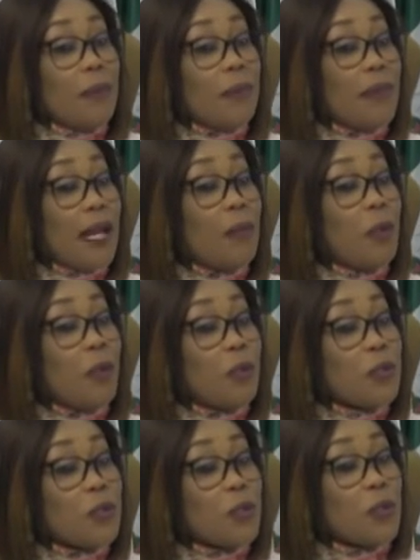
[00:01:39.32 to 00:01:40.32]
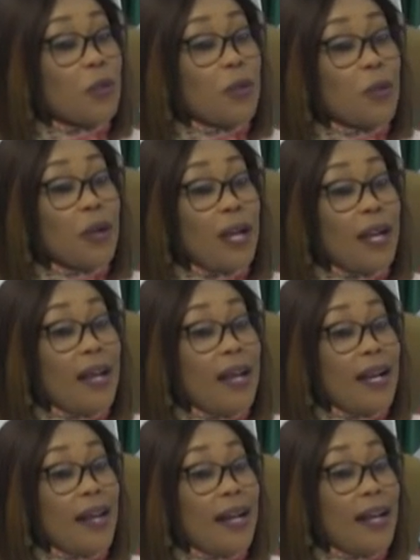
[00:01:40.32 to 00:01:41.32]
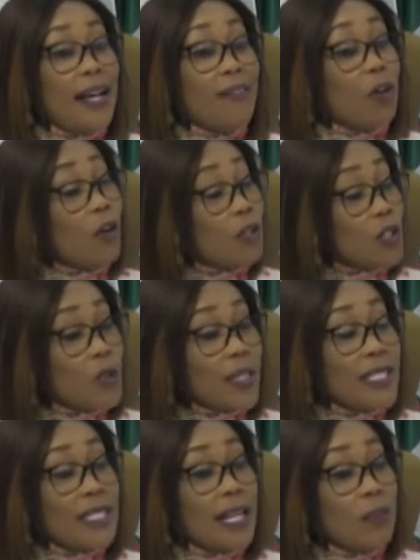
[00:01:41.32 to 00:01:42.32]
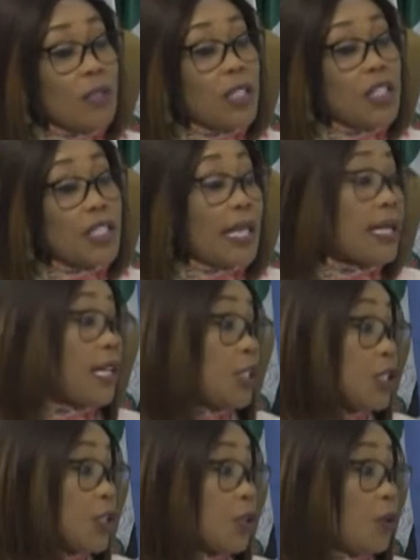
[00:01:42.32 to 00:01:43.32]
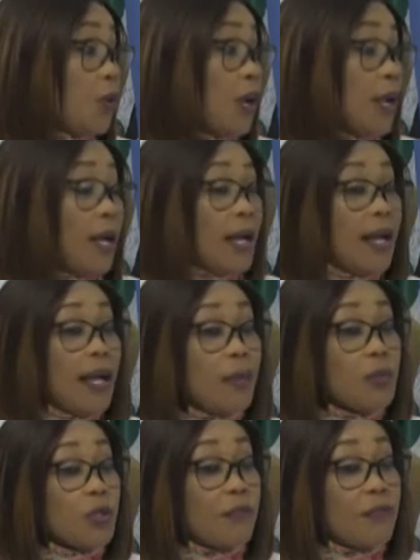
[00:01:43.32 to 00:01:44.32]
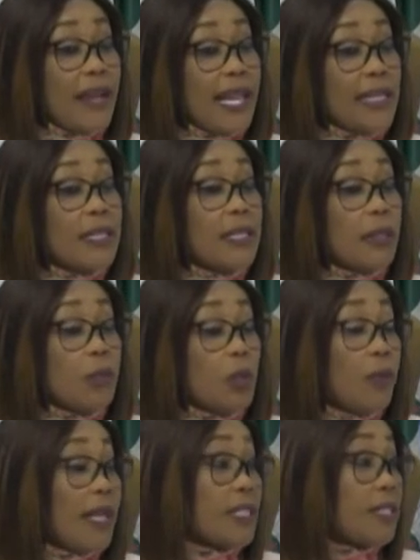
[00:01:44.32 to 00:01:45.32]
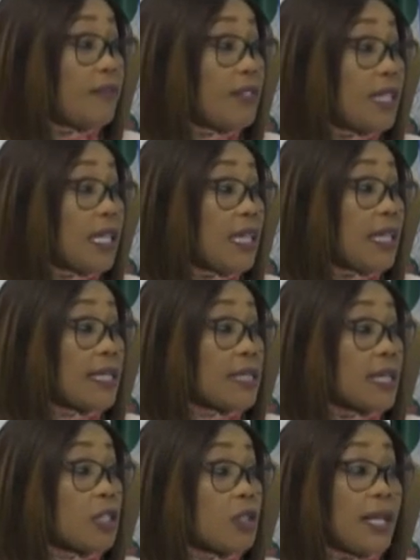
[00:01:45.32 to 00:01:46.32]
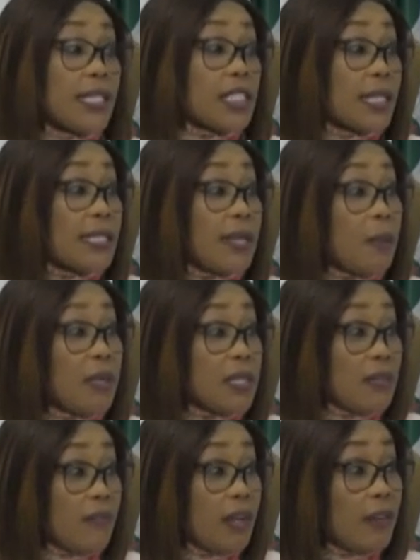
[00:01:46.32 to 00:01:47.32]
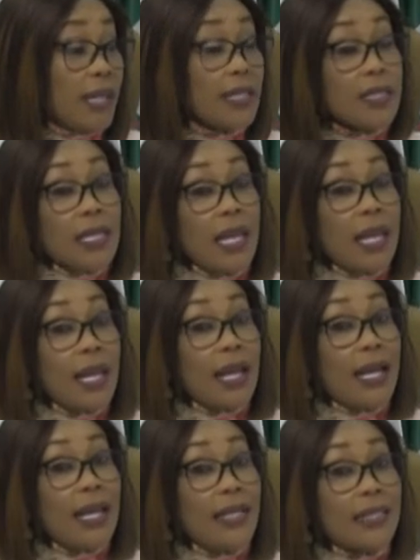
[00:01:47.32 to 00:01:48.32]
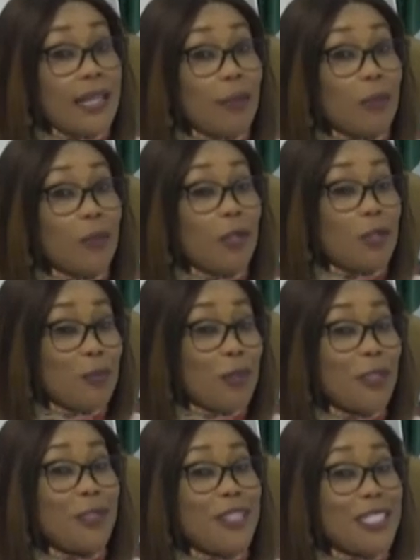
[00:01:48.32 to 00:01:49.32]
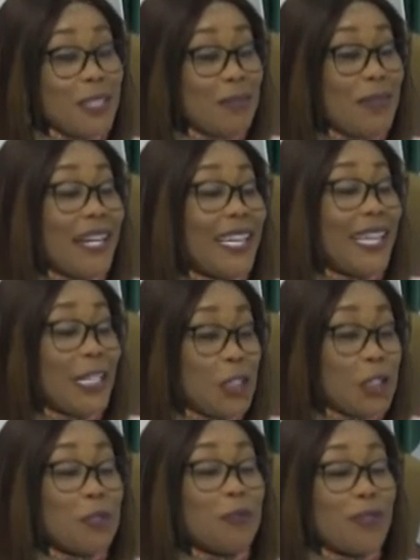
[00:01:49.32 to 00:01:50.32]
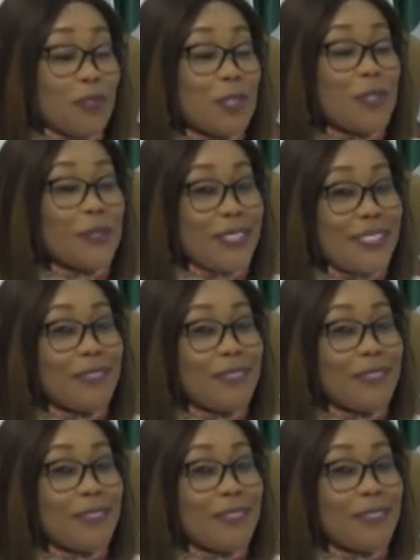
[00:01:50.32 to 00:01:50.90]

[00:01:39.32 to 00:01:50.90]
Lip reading: I've also established an NGO to fight human trafficking and sexual and gender-based violence, and I'm going to be launching my NGO very soon.